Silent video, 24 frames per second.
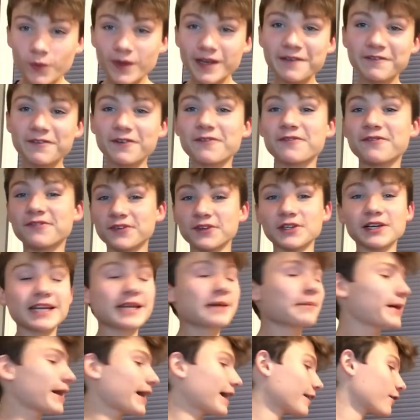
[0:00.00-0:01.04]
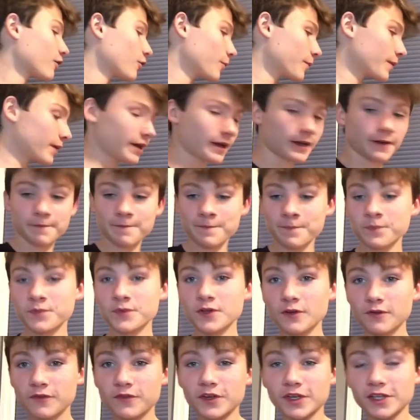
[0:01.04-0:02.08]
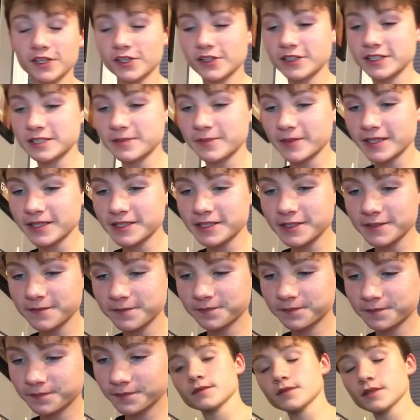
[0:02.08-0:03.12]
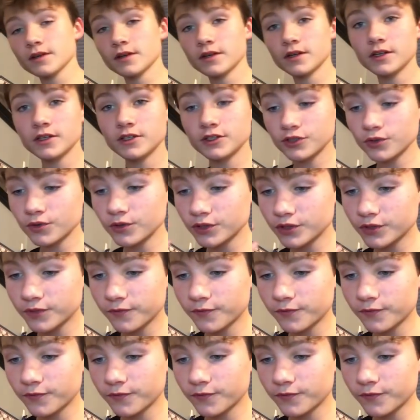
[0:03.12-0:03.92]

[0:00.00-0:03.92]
we have a free pack opening for Christmas. So there's